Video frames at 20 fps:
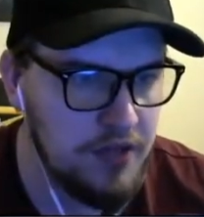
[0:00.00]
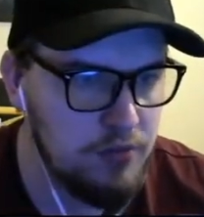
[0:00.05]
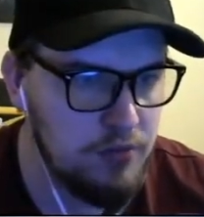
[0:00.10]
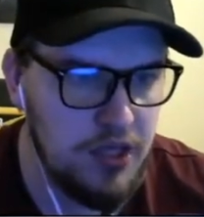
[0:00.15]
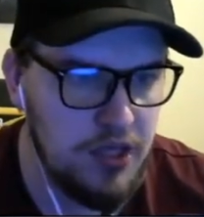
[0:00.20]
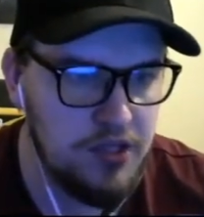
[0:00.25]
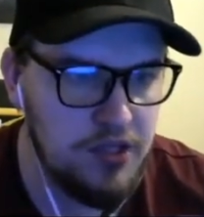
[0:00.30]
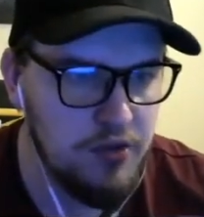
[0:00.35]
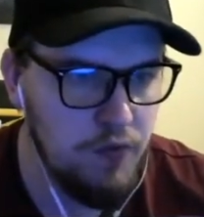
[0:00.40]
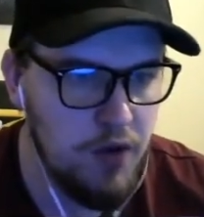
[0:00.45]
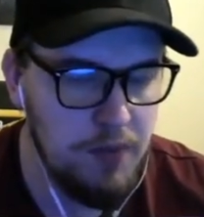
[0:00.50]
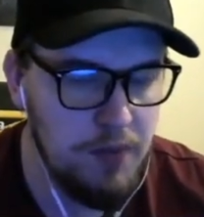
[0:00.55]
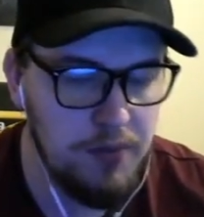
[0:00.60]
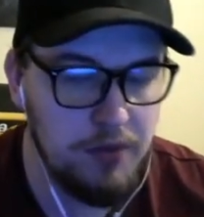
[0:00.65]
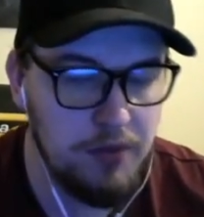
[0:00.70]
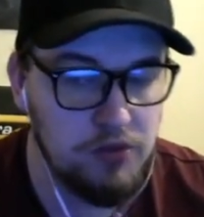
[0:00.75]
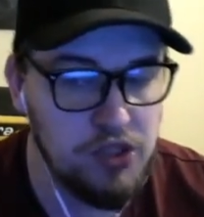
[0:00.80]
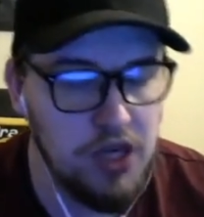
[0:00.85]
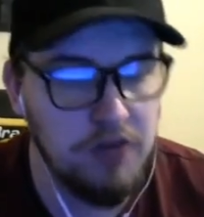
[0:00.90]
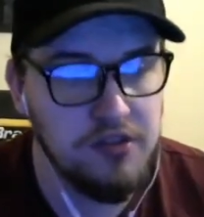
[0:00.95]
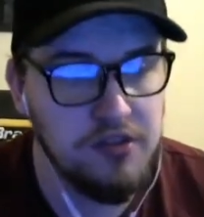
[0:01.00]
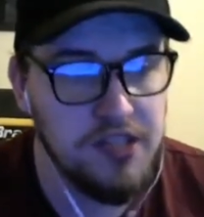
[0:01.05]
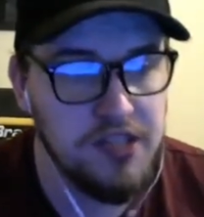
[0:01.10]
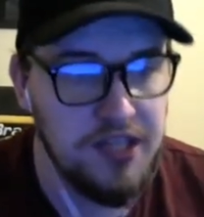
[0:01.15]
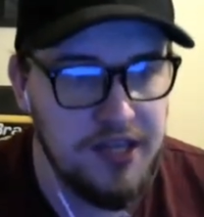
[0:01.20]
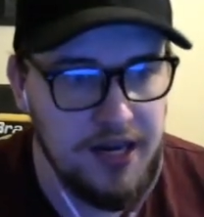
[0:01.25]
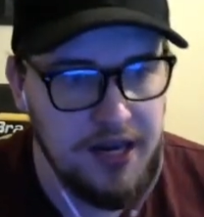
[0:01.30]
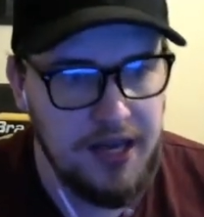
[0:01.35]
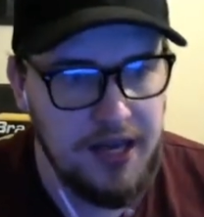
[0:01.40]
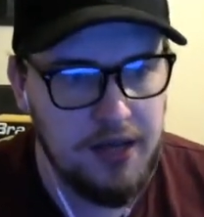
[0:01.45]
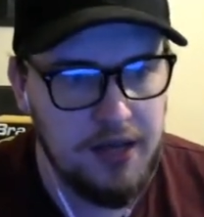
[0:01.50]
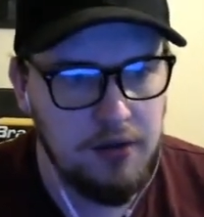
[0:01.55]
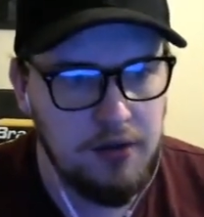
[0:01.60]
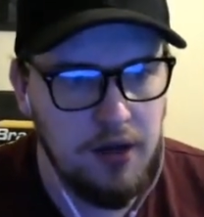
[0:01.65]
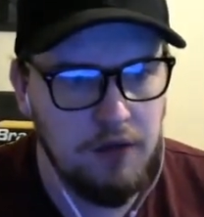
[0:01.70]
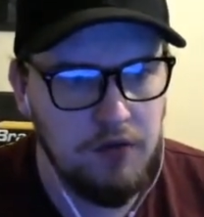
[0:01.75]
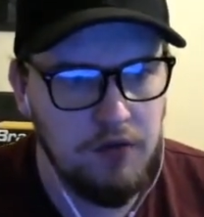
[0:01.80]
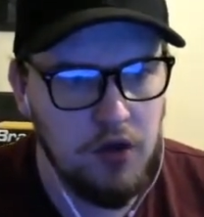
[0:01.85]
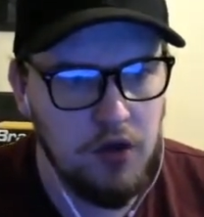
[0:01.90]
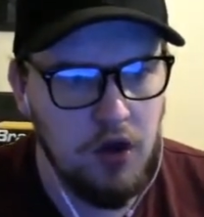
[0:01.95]
We need to rebuild. Chelsea did it
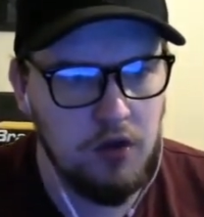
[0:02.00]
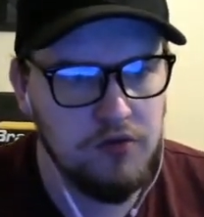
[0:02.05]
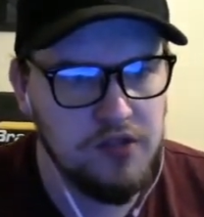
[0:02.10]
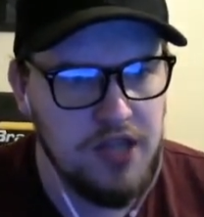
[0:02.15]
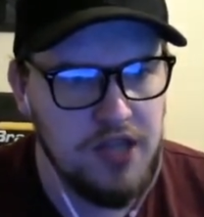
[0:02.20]
after Conte.